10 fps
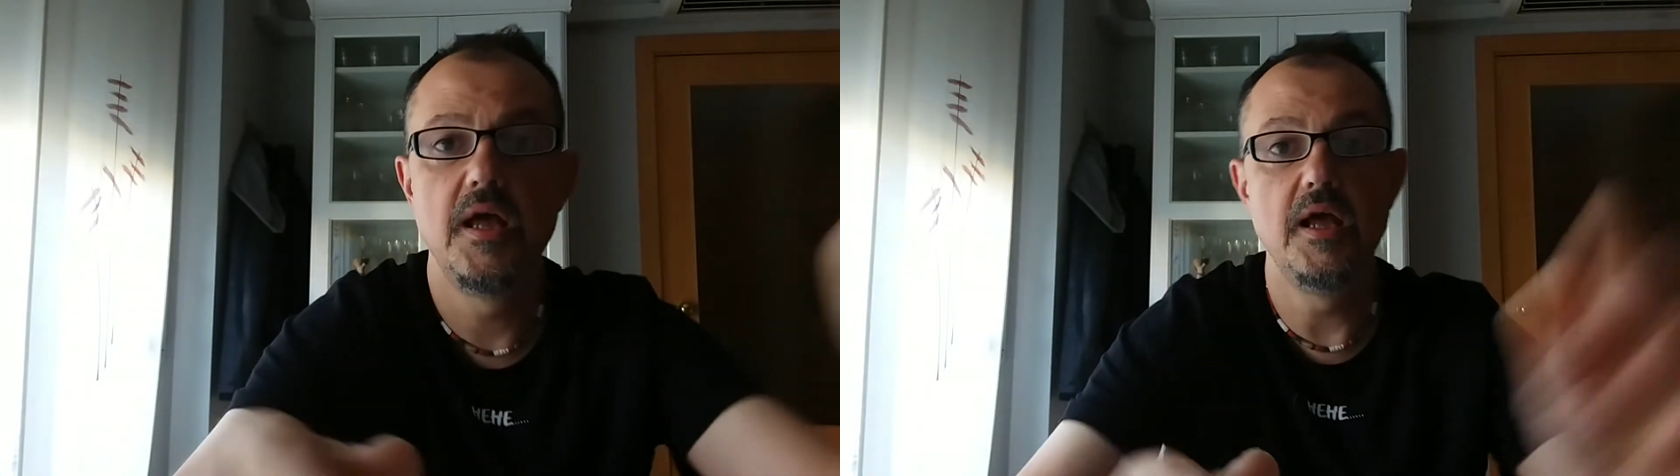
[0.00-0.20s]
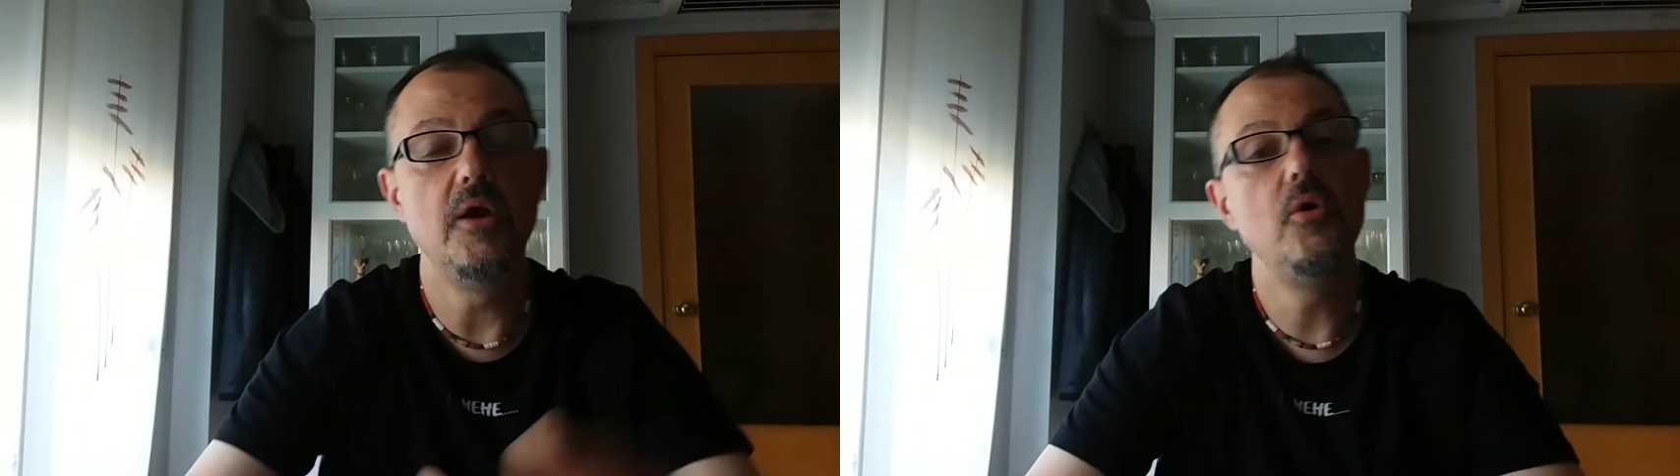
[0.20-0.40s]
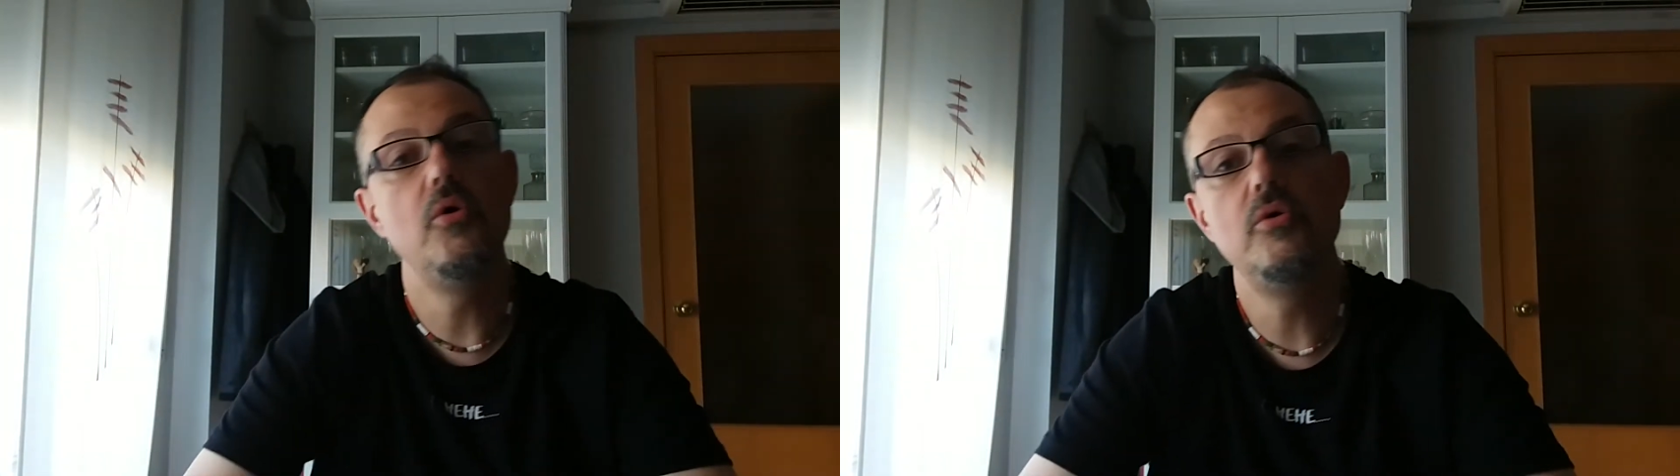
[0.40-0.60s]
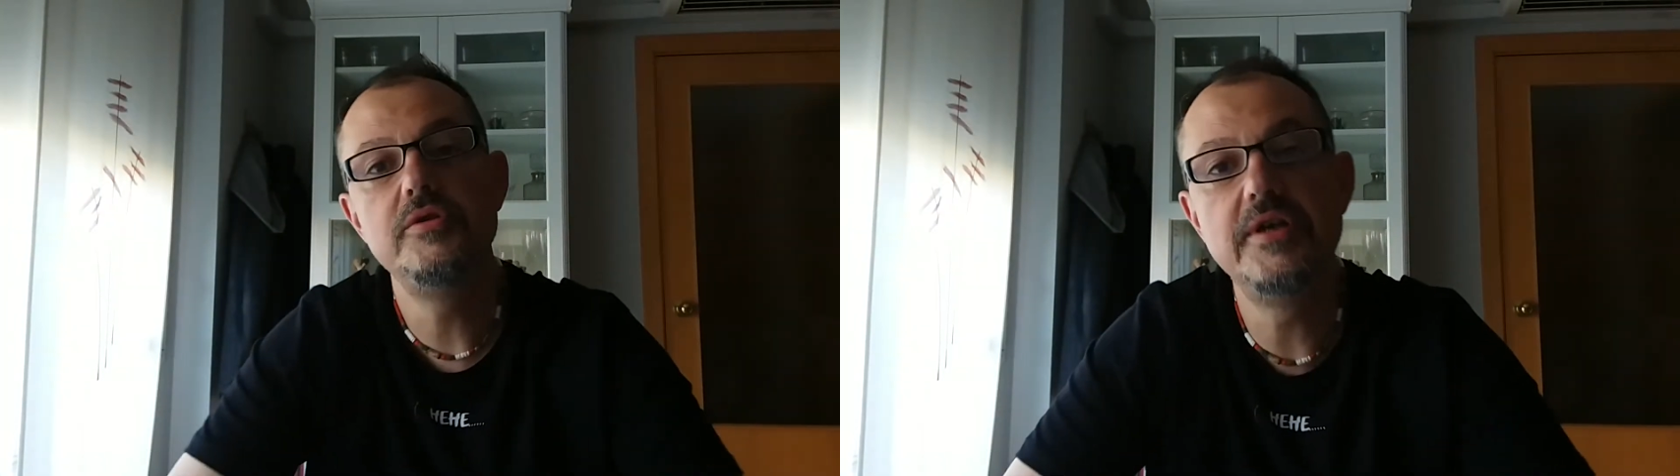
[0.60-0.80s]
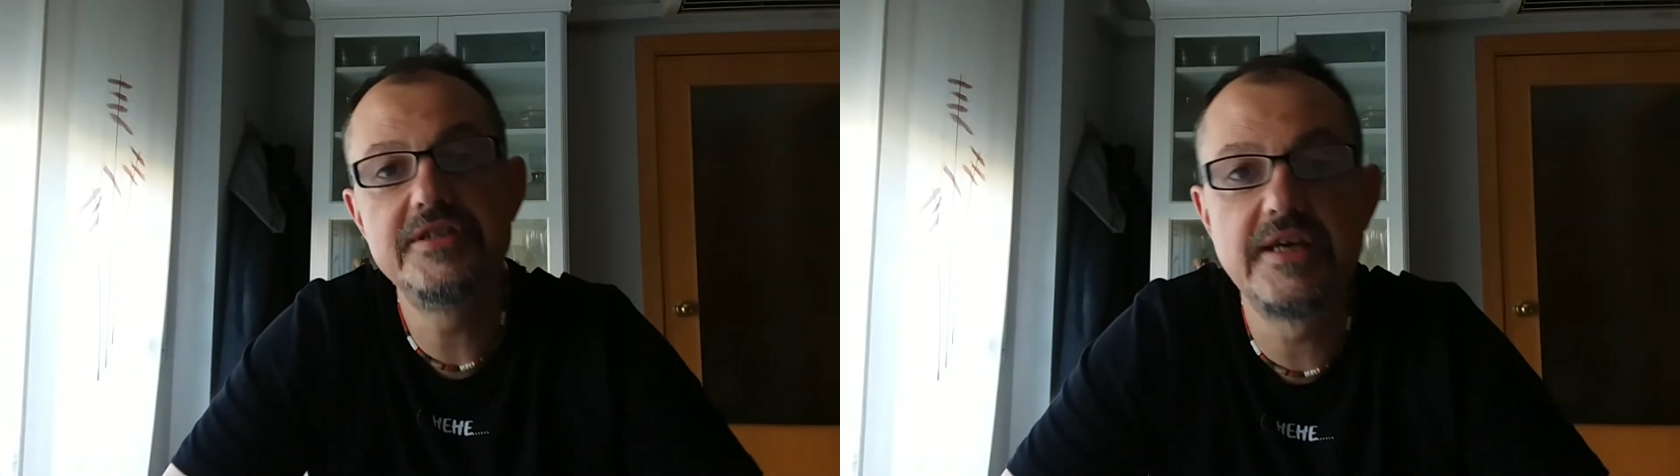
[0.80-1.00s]
Hello
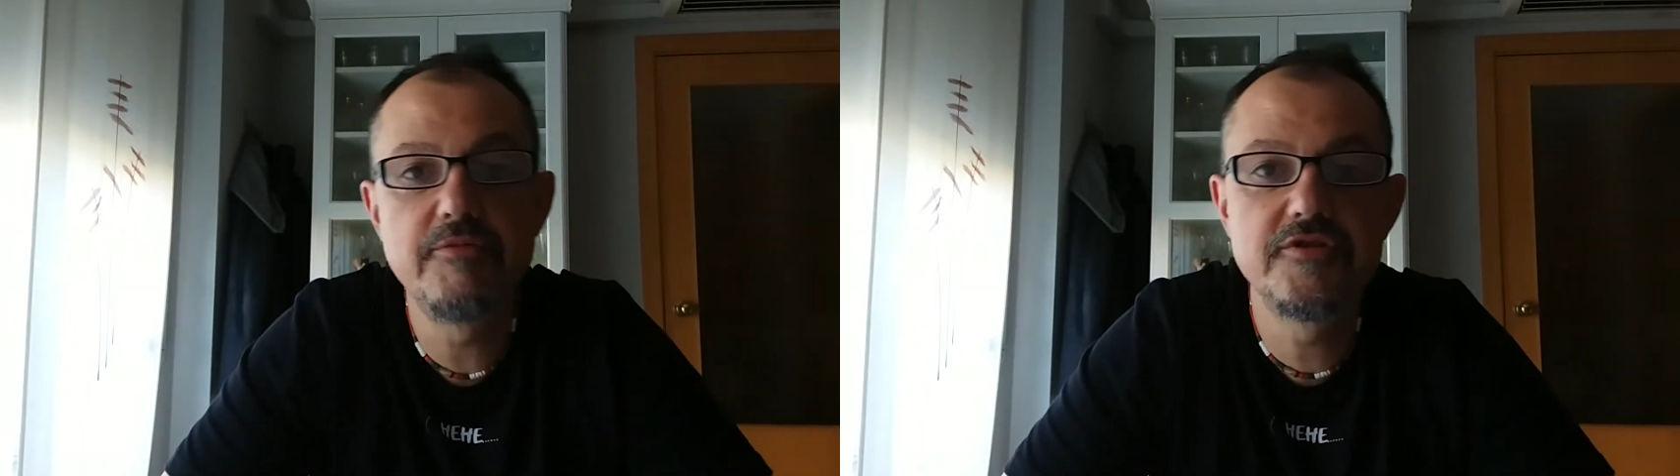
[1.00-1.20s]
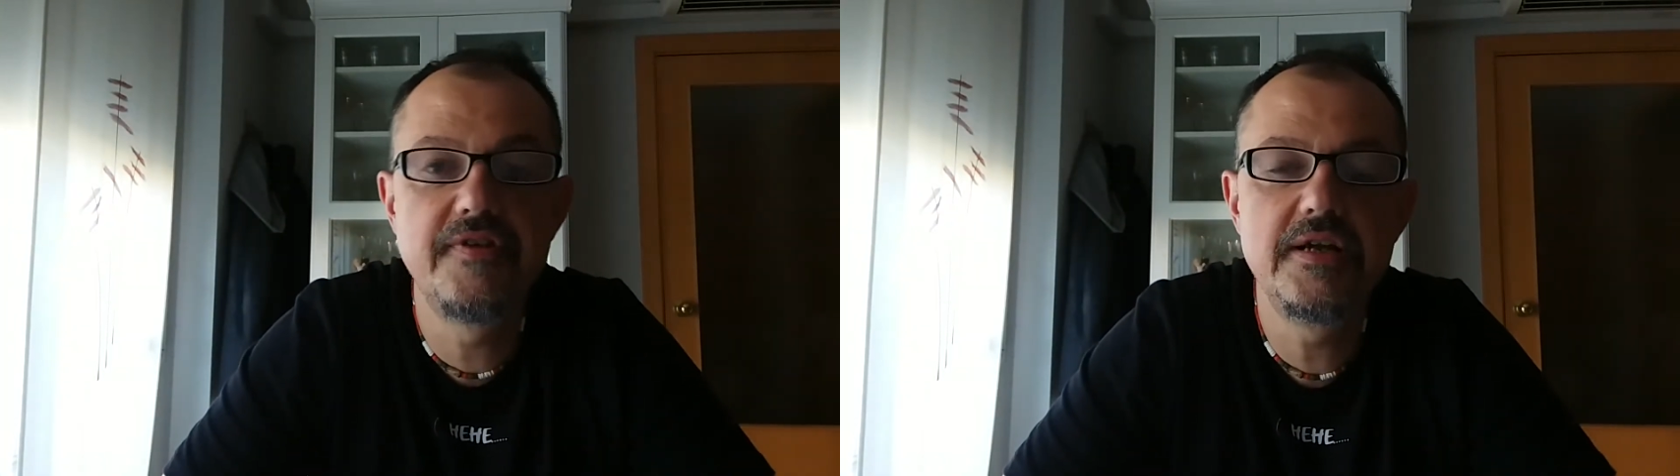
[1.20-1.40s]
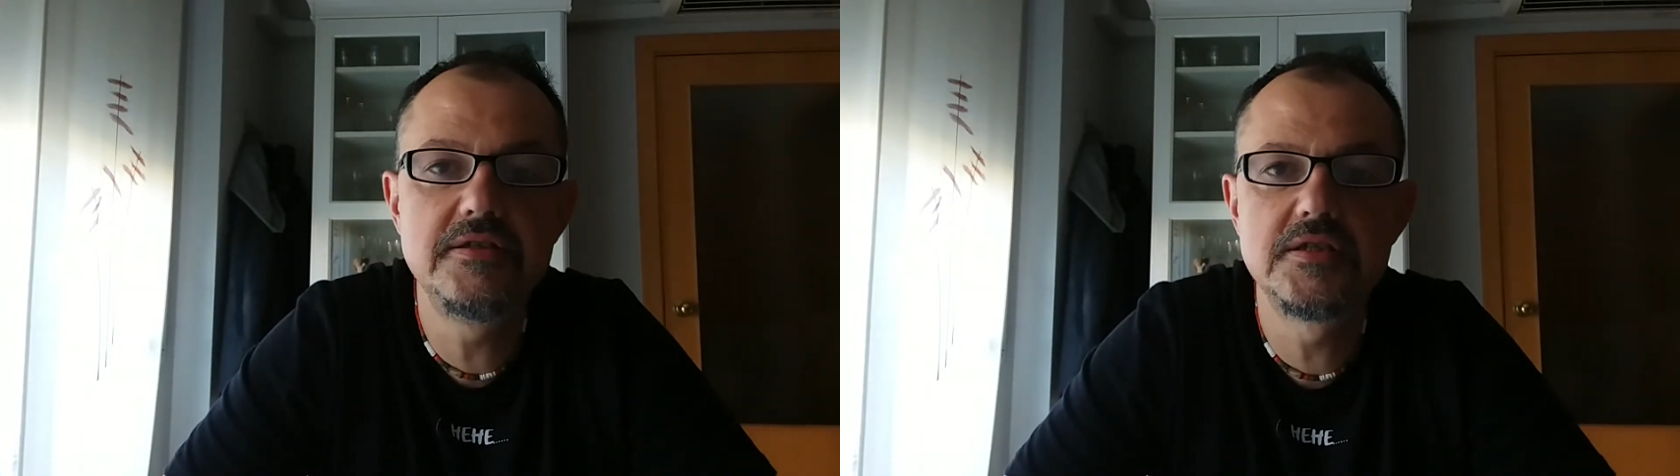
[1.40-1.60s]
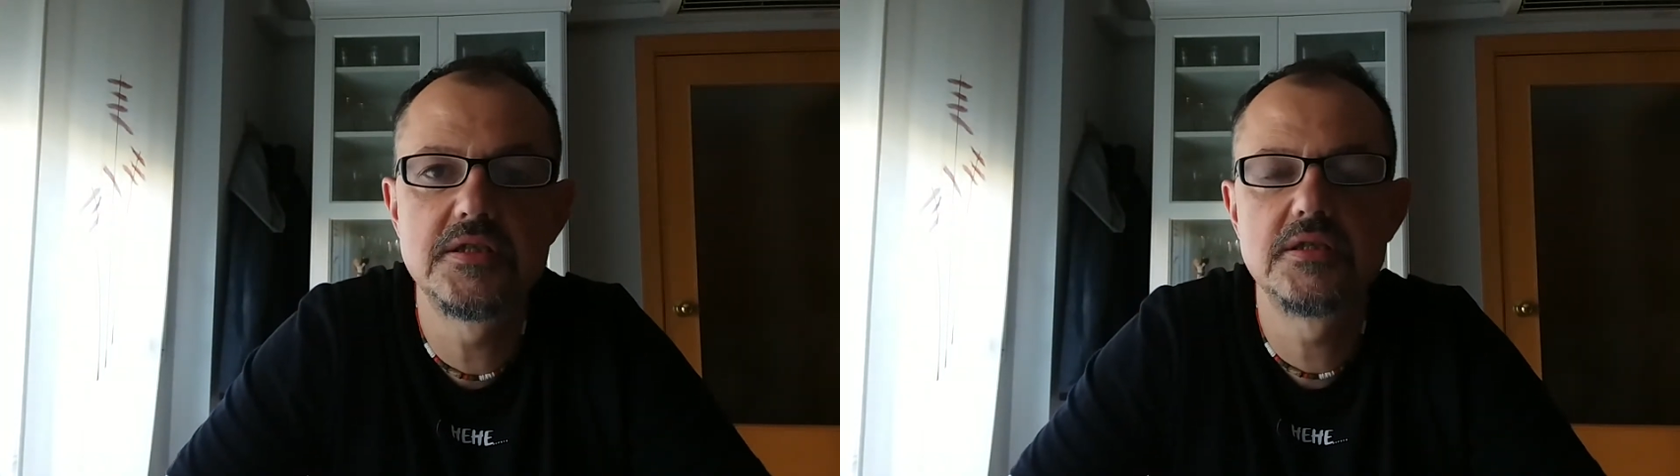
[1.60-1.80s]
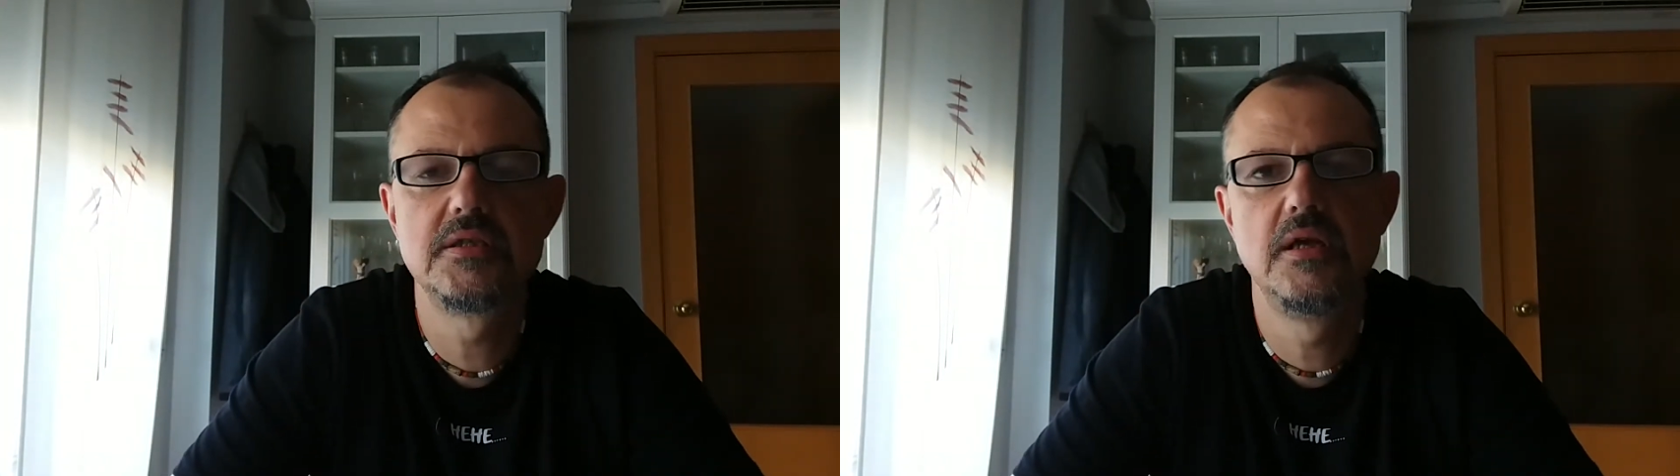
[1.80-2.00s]
dear Chatbox
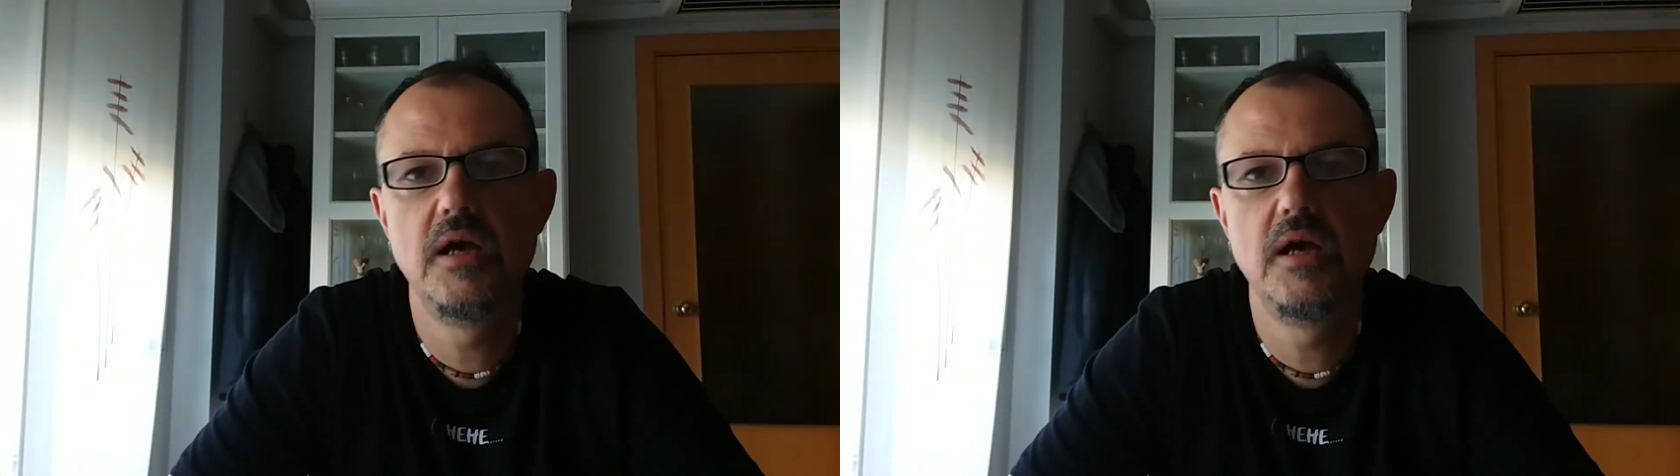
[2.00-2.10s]
friends,